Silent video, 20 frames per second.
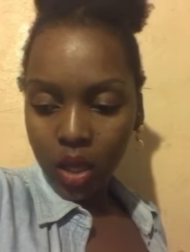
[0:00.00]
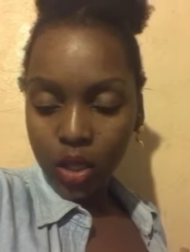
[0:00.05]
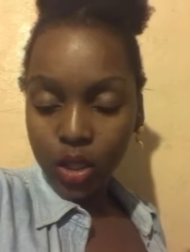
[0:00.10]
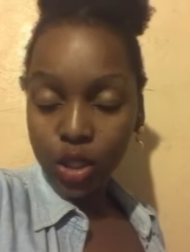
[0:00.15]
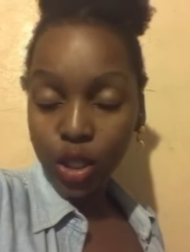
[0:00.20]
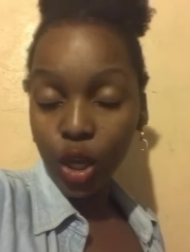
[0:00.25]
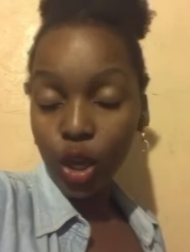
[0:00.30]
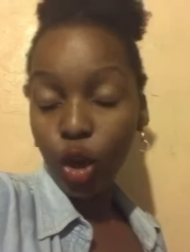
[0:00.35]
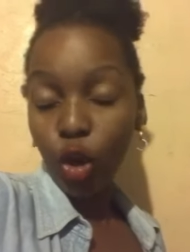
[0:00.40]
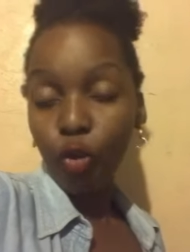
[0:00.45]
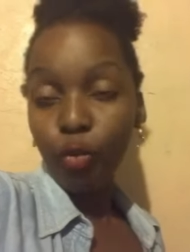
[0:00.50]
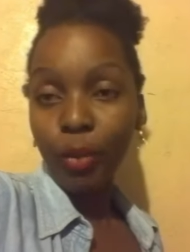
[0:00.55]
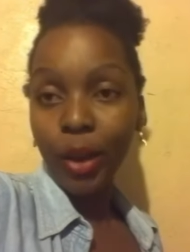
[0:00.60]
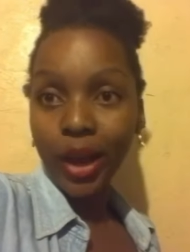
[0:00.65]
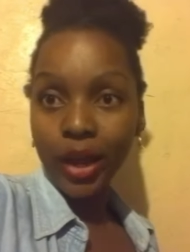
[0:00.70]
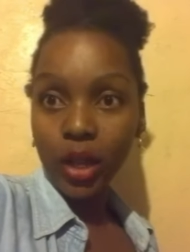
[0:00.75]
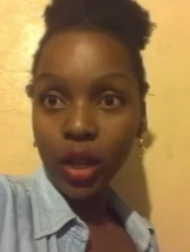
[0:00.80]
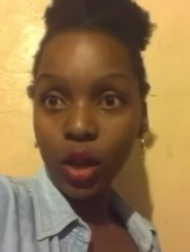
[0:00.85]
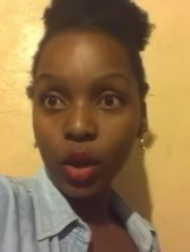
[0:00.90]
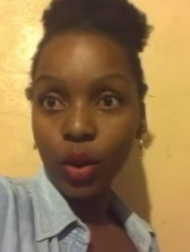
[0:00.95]
take off my
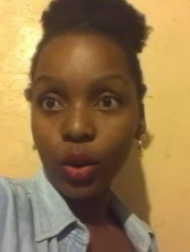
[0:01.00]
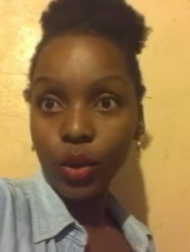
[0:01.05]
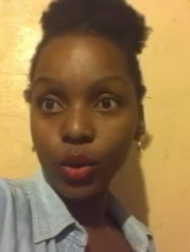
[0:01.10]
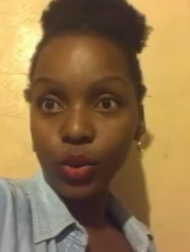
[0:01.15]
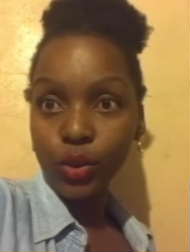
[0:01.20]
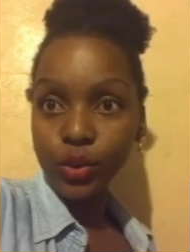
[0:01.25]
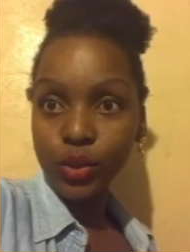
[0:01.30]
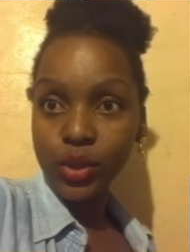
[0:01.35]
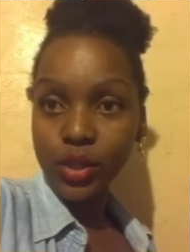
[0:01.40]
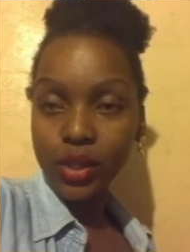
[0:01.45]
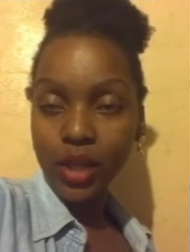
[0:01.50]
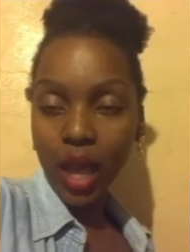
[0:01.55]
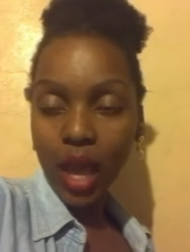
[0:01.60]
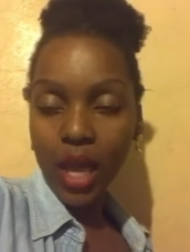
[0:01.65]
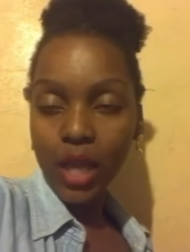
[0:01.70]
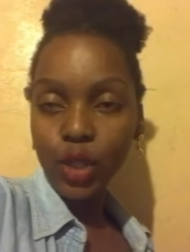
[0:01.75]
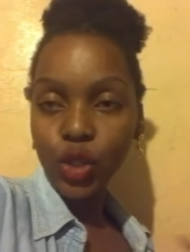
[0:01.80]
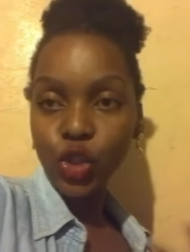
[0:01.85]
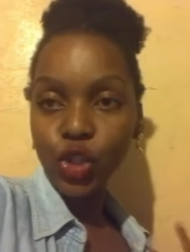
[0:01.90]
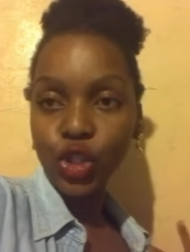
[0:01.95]
clothes
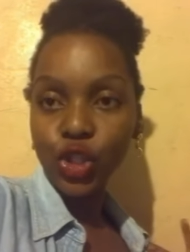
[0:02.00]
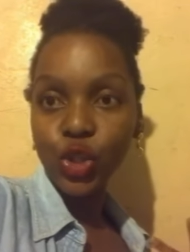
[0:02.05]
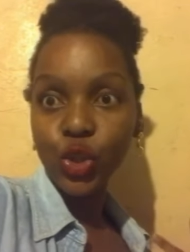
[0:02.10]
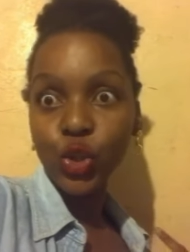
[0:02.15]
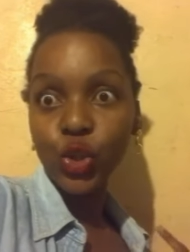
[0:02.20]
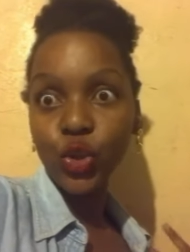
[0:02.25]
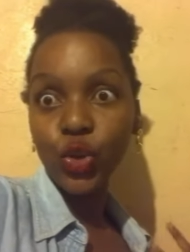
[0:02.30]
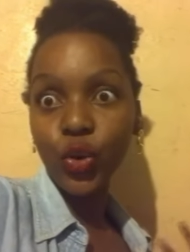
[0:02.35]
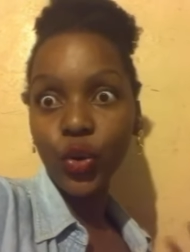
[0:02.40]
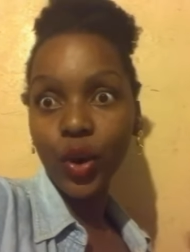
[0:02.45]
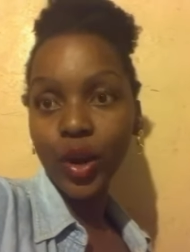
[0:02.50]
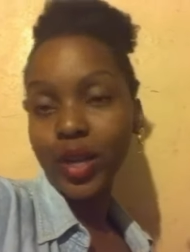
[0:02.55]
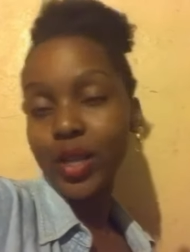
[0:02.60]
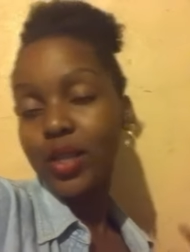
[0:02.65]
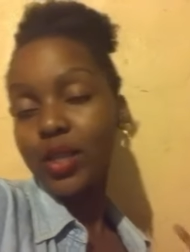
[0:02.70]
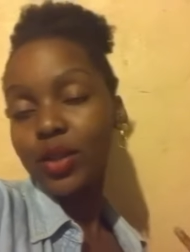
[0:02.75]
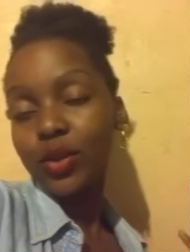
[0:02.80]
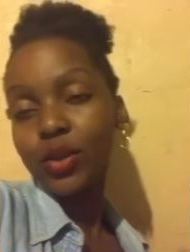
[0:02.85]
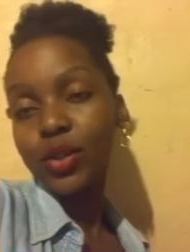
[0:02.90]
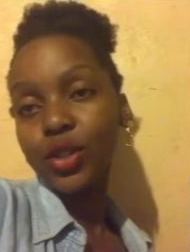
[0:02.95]
and just
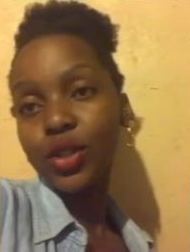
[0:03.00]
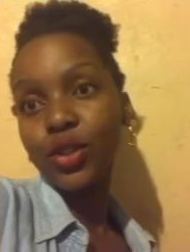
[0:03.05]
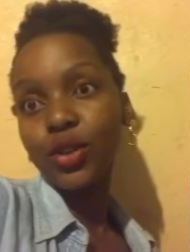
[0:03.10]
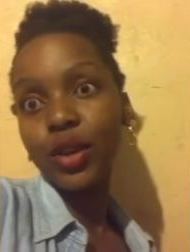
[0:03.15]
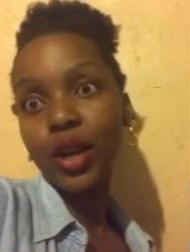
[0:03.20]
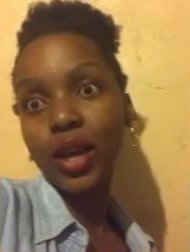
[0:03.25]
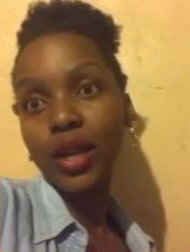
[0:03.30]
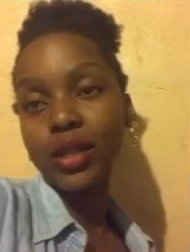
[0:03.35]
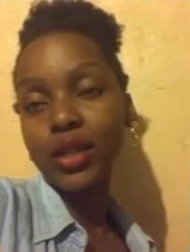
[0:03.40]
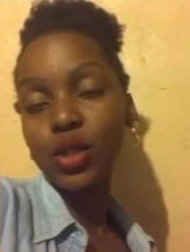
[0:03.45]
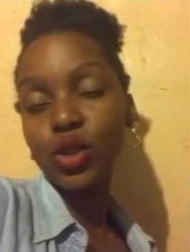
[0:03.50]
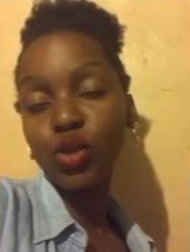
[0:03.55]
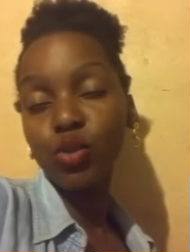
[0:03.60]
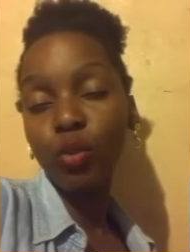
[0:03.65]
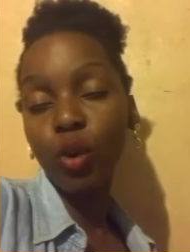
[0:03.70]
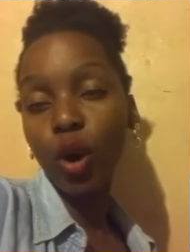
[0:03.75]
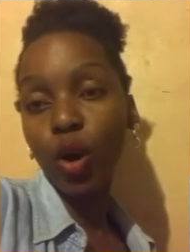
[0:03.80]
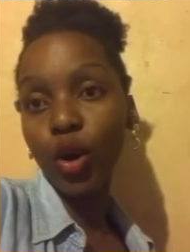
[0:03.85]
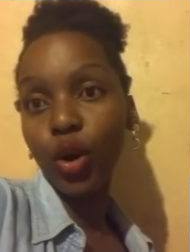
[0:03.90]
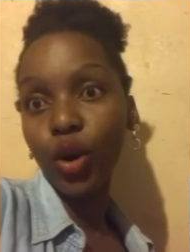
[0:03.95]
rest. I'll see you guys
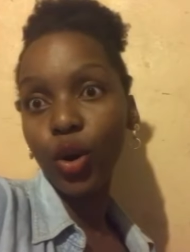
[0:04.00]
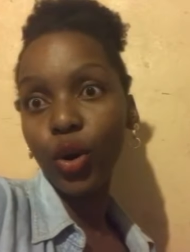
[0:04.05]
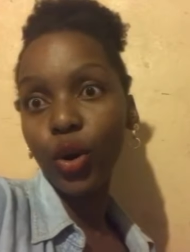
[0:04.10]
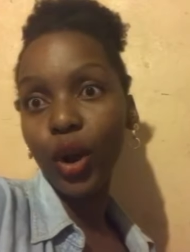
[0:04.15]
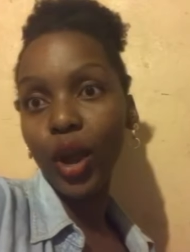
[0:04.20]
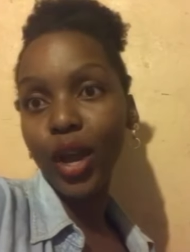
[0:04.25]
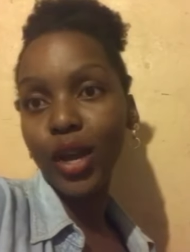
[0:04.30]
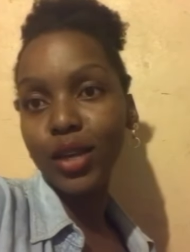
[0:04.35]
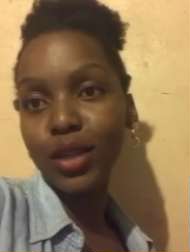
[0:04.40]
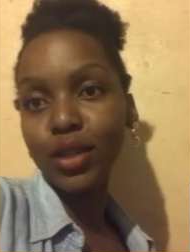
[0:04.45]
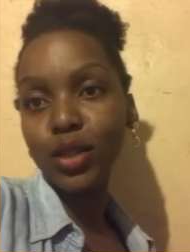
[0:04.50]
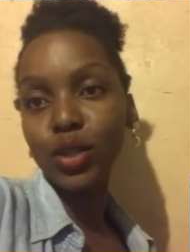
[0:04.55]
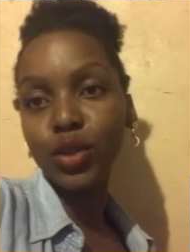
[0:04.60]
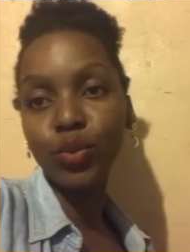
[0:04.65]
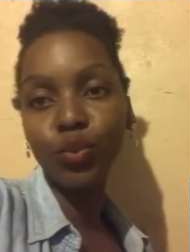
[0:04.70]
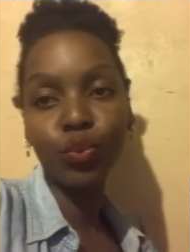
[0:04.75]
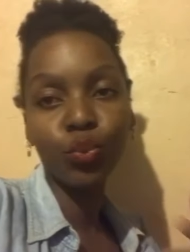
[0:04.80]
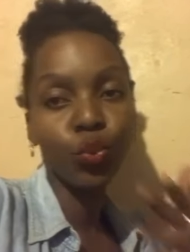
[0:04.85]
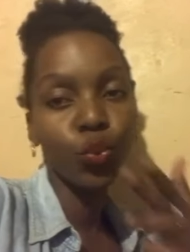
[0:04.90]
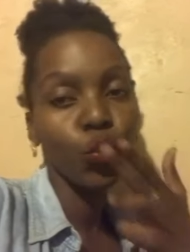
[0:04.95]
tomorrow and
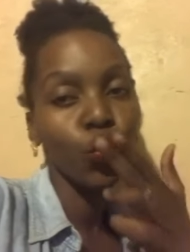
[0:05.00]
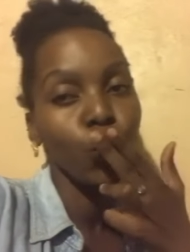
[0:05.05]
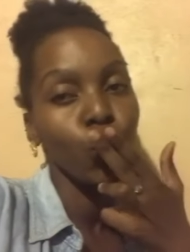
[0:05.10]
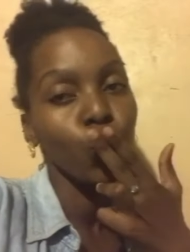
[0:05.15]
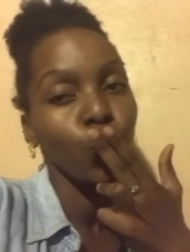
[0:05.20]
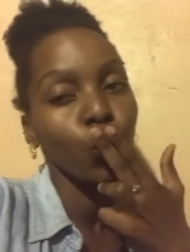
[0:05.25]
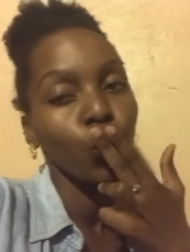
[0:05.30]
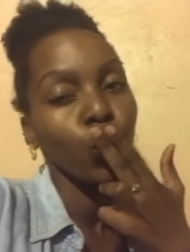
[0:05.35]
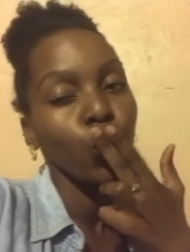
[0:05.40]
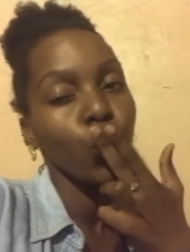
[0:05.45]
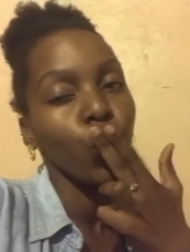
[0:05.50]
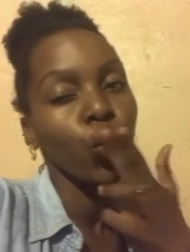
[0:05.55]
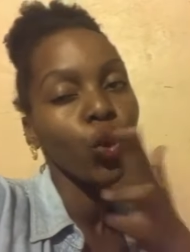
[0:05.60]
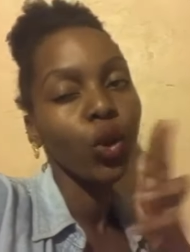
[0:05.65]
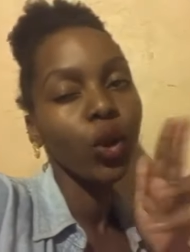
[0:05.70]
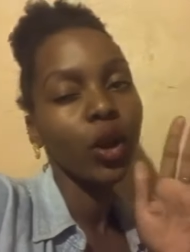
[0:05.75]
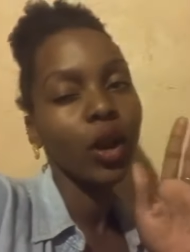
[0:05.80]
good